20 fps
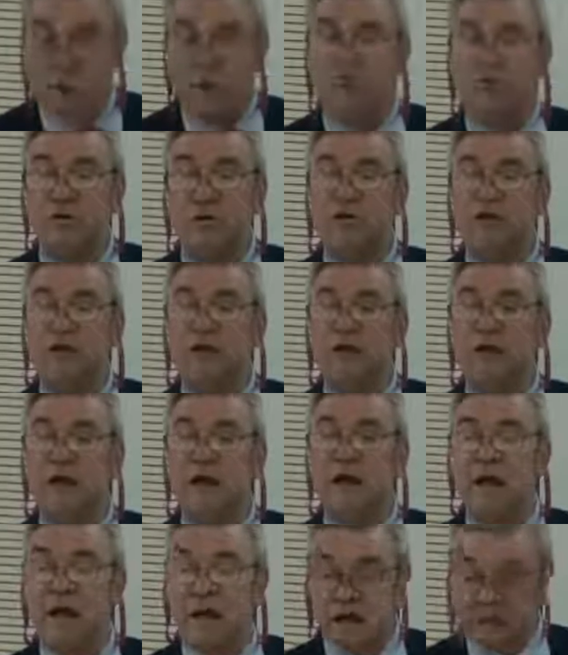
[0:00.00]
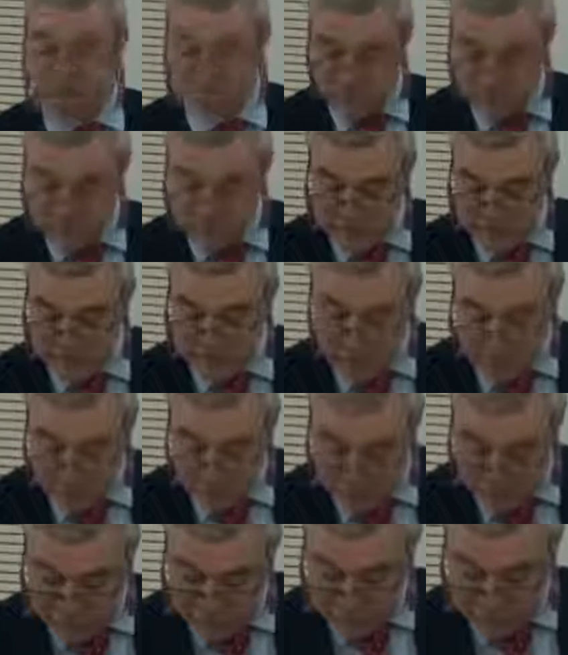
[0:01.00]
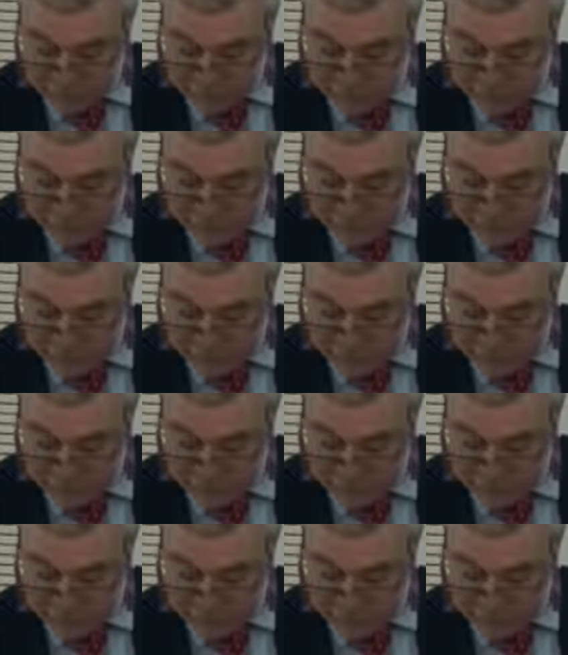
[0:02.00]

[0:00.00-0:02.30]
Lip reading: conditioning electricity costs.